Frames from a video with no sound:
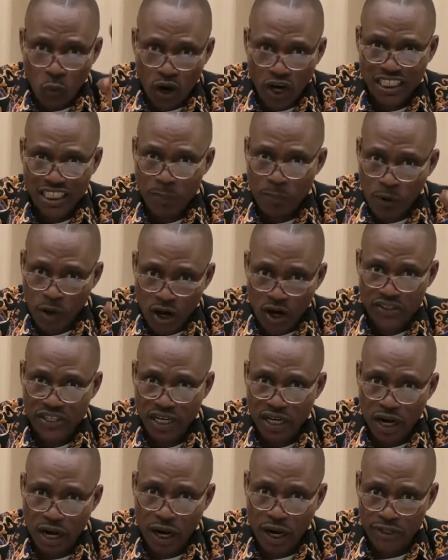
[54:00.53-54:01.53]
worship
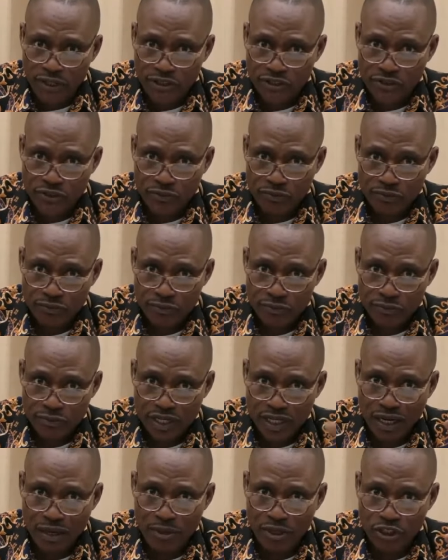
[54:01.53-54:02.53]
other gods.
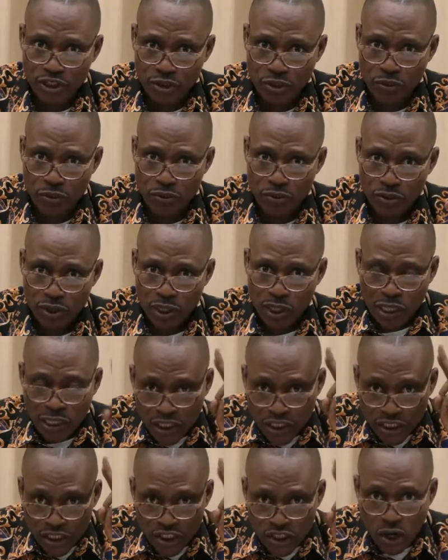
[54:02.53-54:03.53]
Number two,
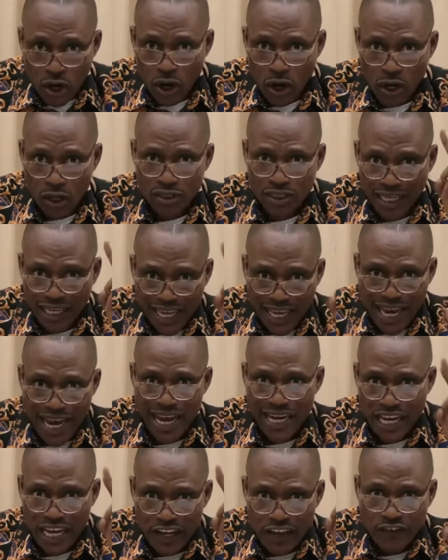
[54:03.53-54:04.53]
don't
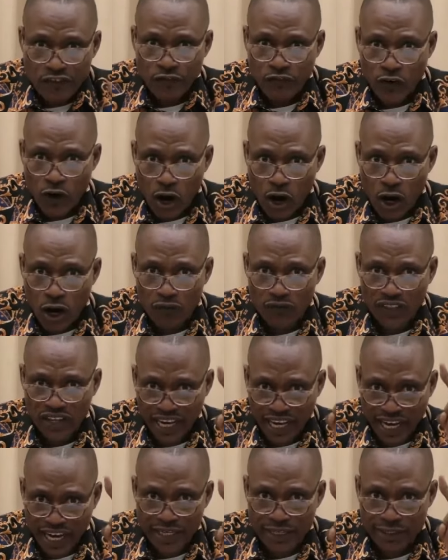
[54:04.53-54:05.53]
get
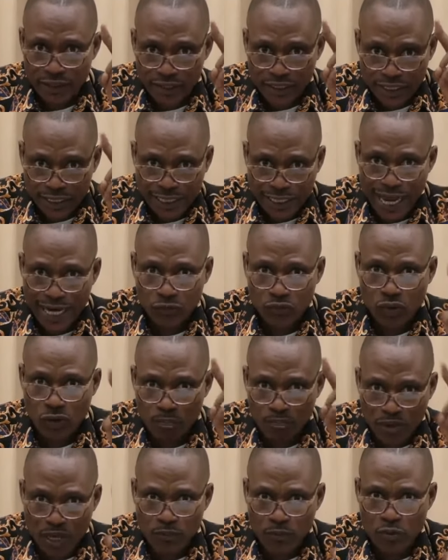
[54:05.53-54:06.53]
involved in sex
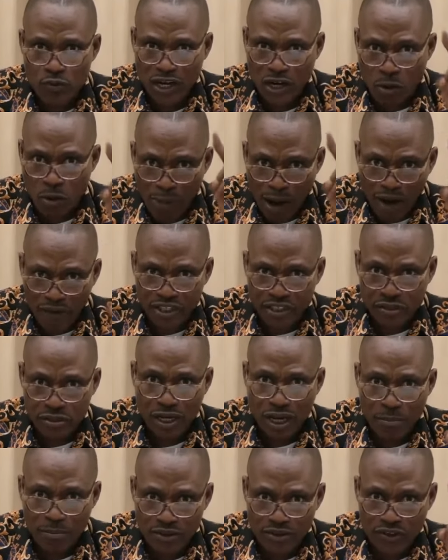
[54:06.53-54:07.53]
with people you're not married to.
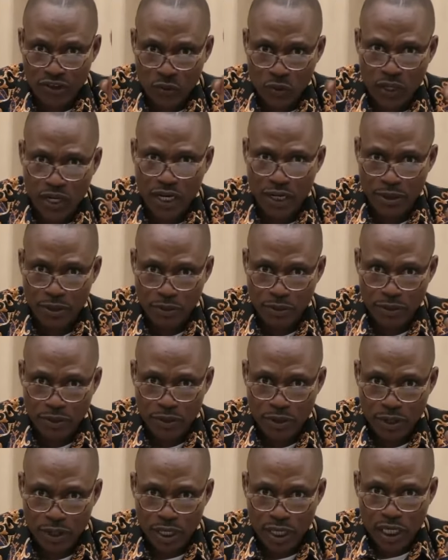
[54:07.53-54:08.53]
Number three,
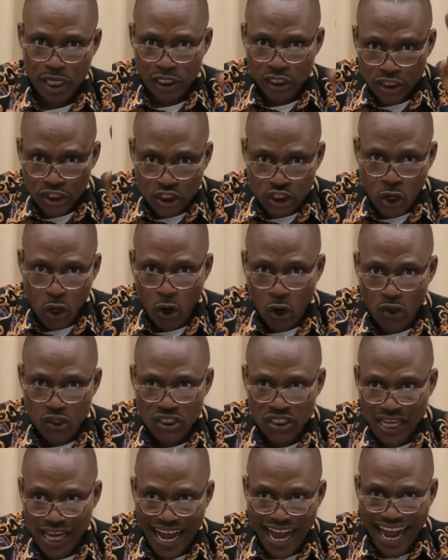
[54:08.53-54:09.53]

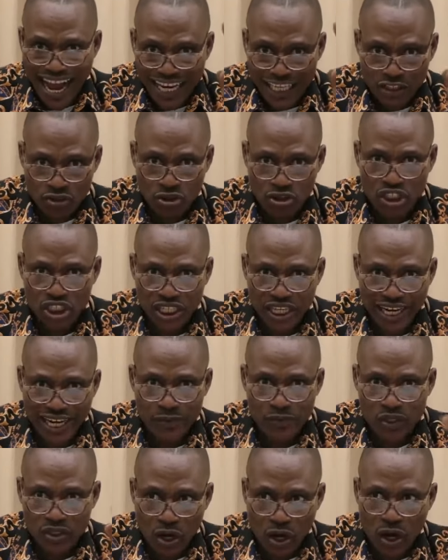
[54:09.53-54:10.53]
don't
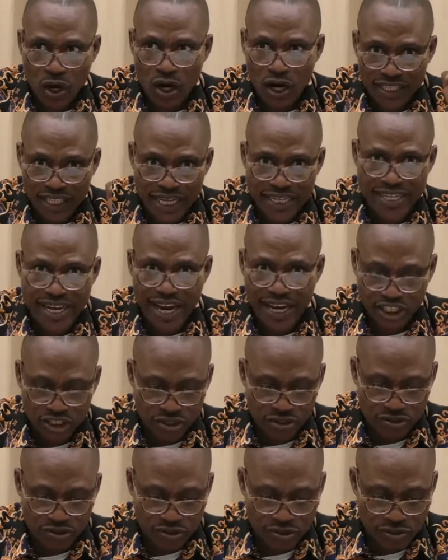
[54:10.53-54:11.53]
associate with other
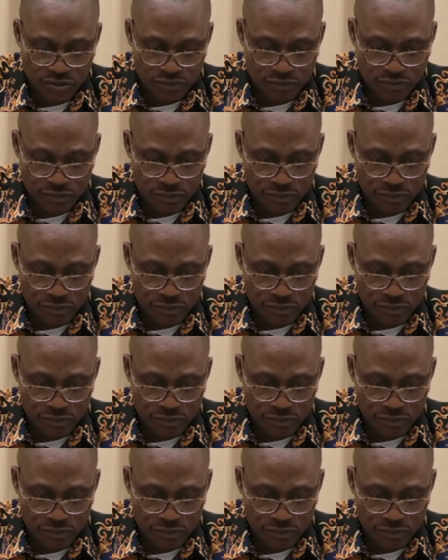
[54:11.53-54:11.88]
nations.